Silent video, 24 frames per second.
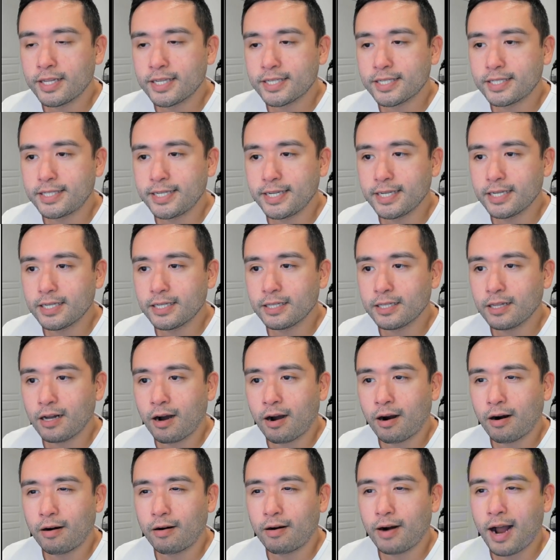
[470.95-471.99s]
this deal,
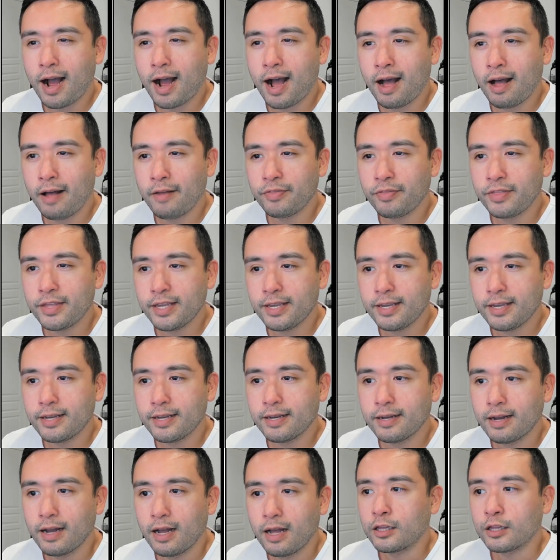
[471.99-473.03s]
are on
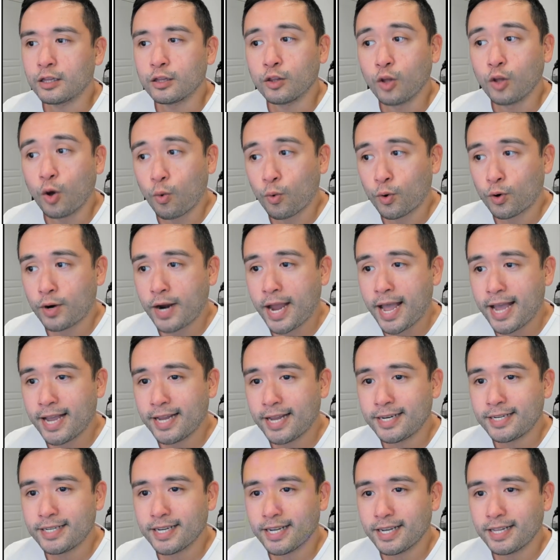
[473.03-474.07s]
the lower
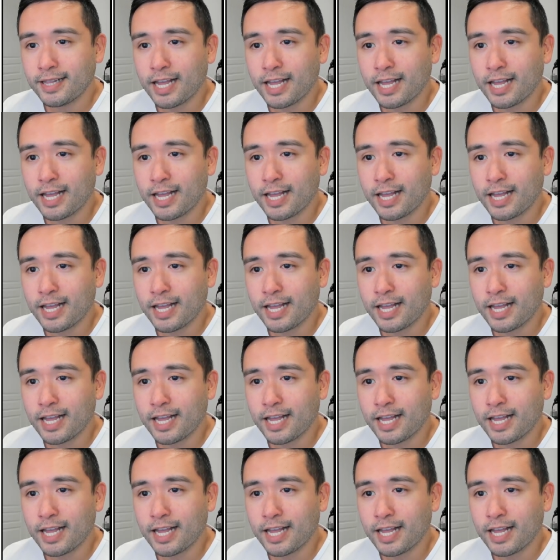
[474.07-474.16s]
end.